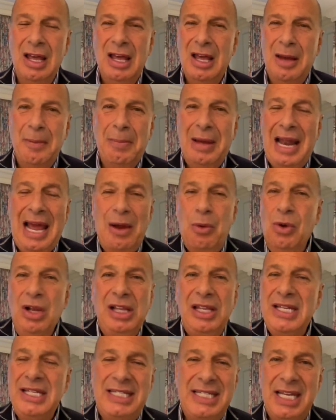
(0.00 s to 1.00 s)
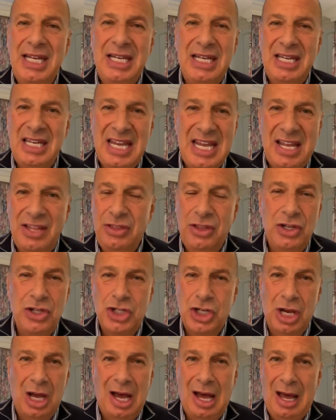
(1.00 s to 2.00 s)
But I really didn't need the
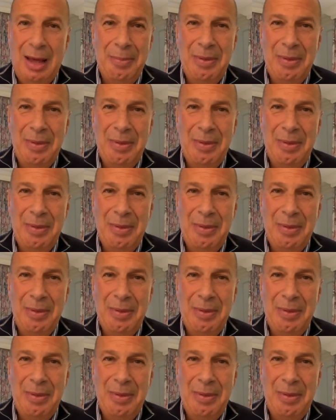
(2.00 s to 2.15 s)
job.